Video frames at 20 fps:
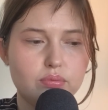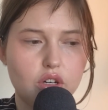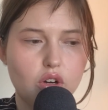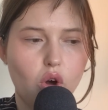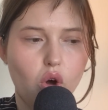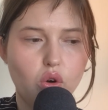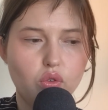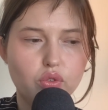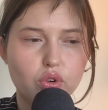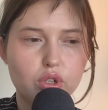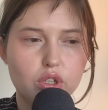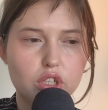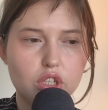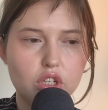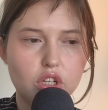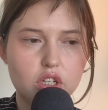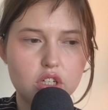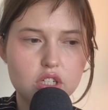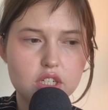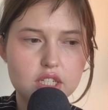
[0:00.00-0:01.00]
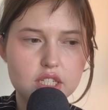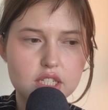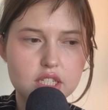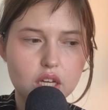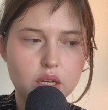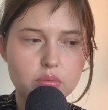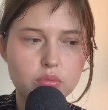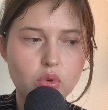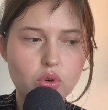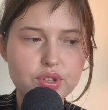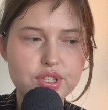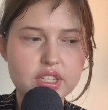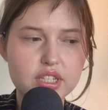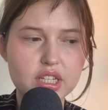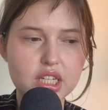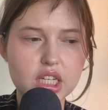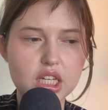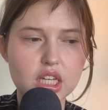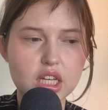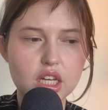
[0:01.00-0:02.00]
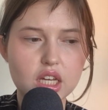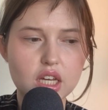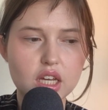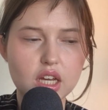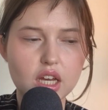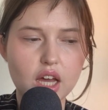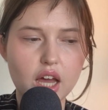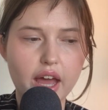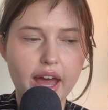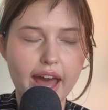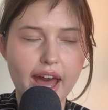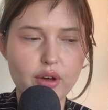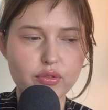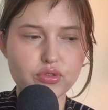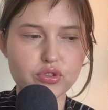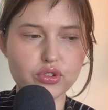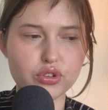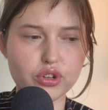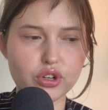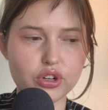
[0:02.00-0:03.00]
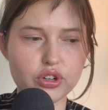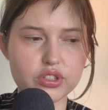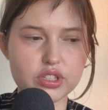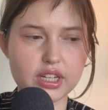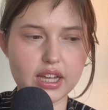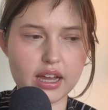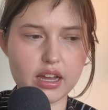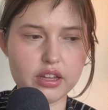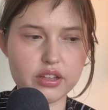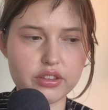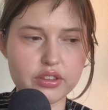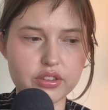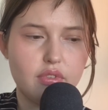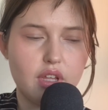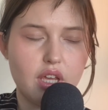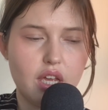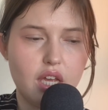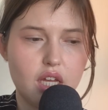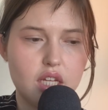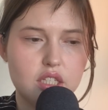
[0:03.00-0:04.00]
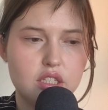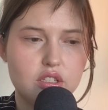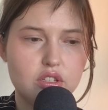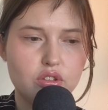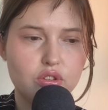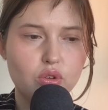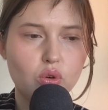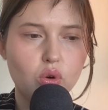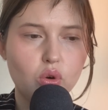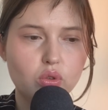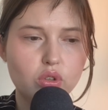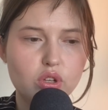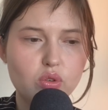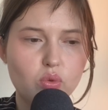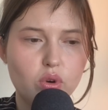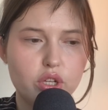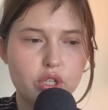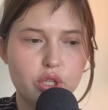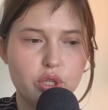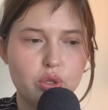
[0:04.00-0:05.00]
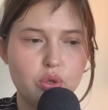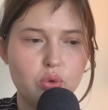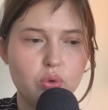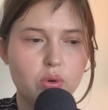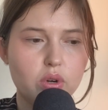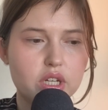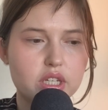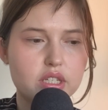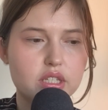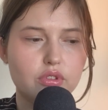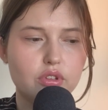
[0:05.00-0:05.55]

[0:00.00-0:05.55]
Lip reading: overlooked, mostly after her death, and the only one who was